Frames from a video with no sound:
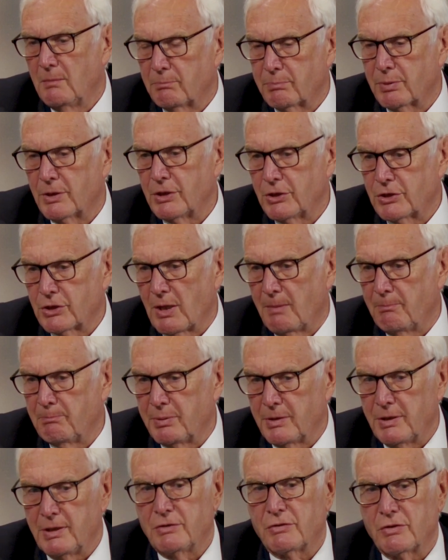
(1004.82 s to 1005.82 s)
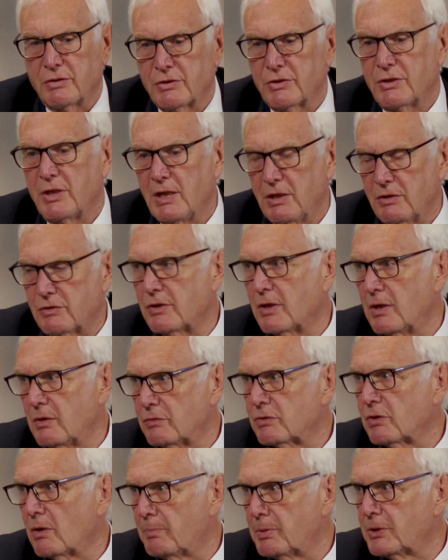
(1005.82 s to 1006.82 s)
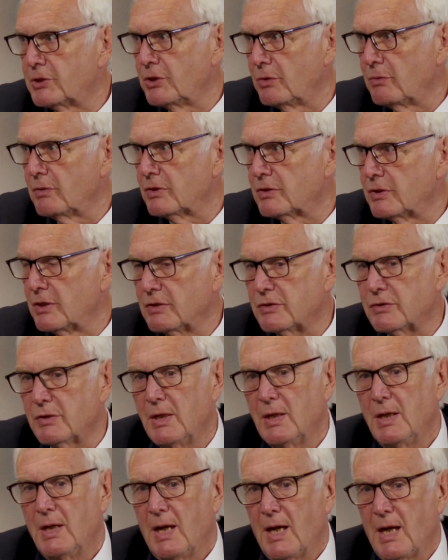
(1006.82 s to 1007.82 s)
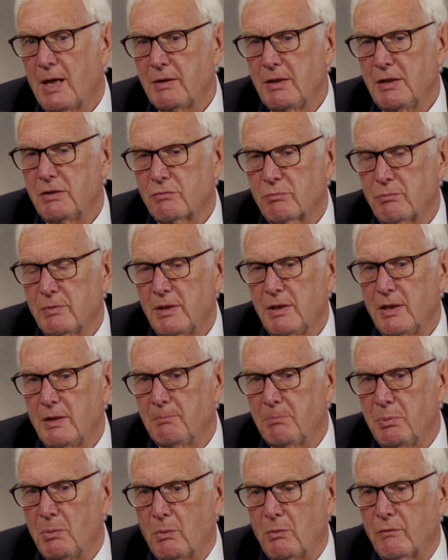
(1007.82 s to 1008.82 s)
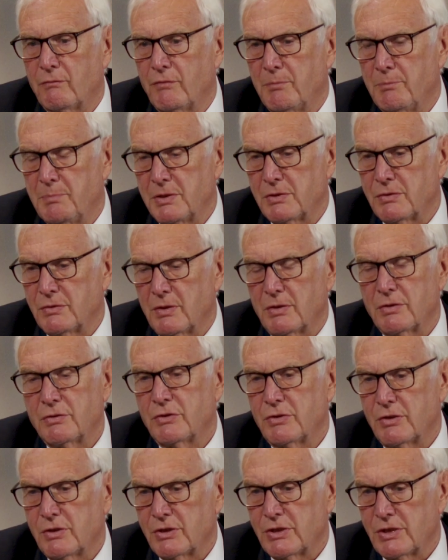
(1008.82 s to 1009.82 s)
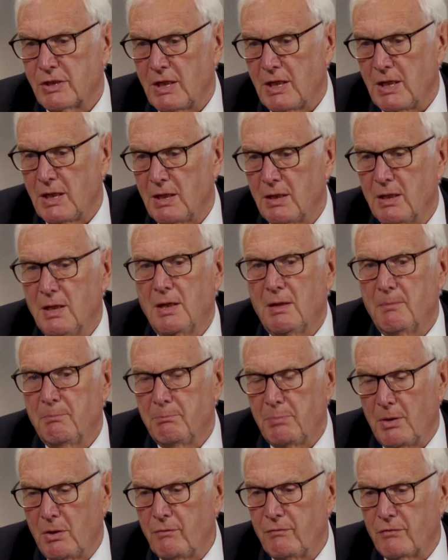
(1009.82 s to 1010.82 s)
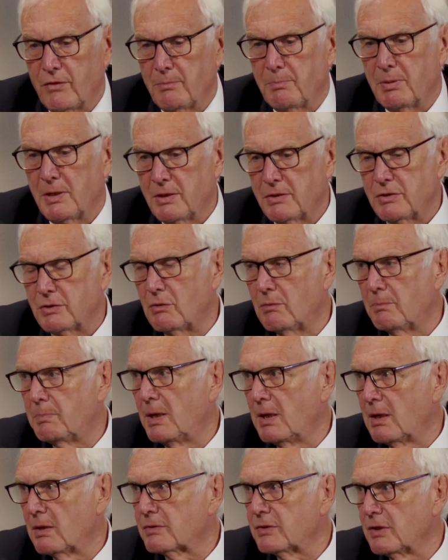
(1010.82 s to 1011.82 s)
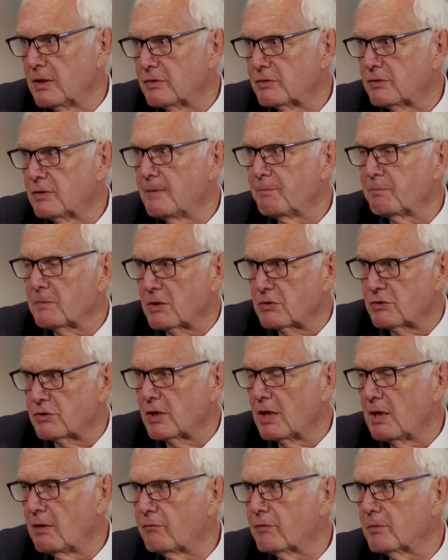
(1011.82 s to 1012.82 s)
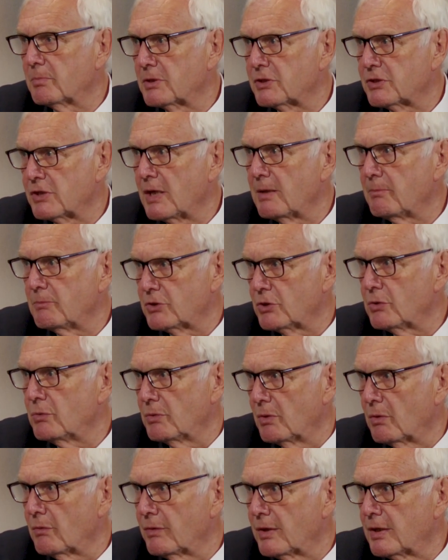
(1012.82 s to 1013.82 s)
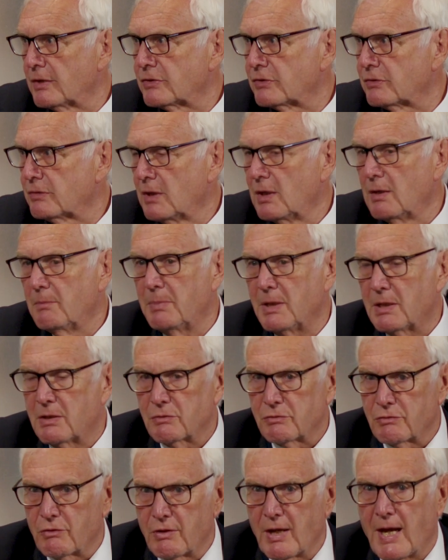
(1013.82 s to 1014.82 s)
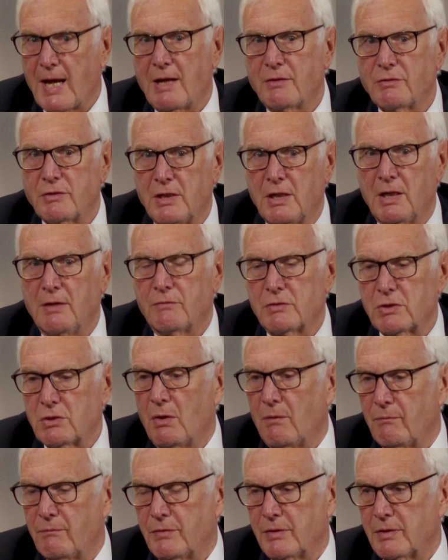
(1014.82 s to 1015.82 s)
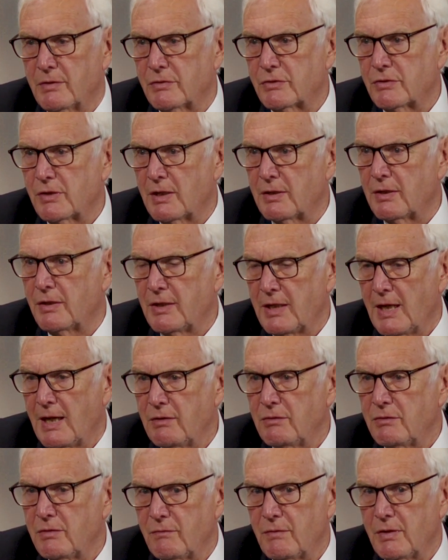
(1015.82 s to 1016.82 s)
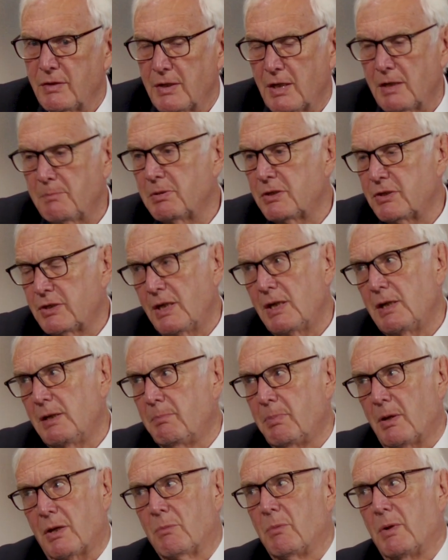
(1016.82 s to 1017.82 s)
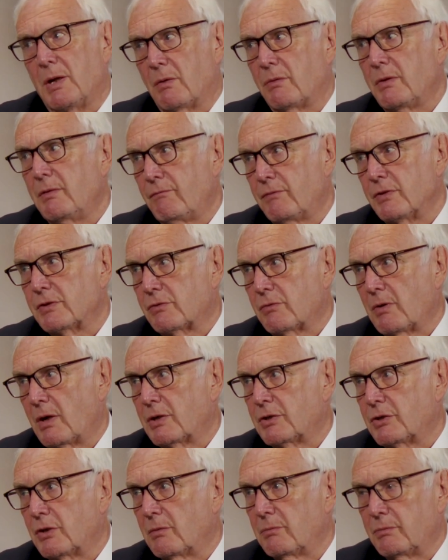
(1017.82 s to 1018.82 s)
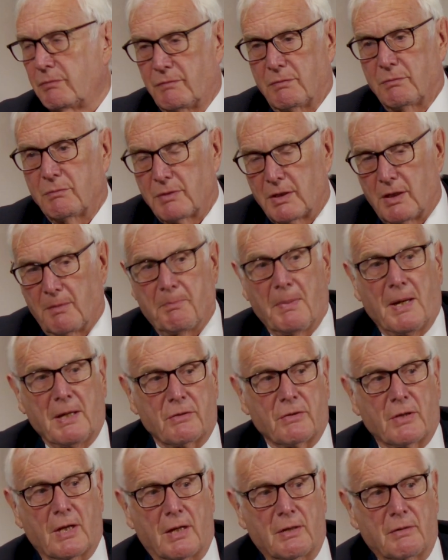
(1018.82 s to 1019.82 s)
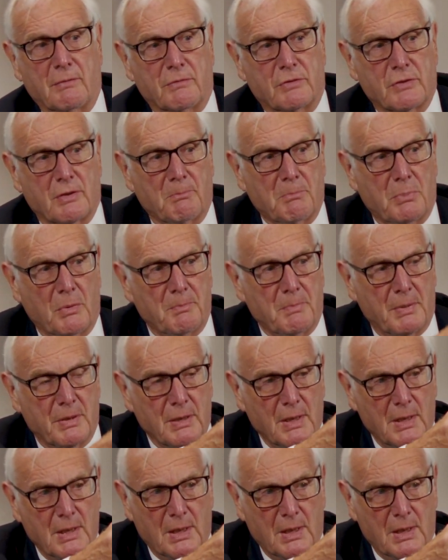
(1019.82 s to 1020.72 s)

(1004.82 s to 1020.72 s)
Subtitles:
British companies seize those opportunities? And it's really important for business to see both the political parties singing from the same tune on this, because that gives confidence. And at the end of the day, particularly, by the way, on infrastructure, which we want to get back to that at some point, but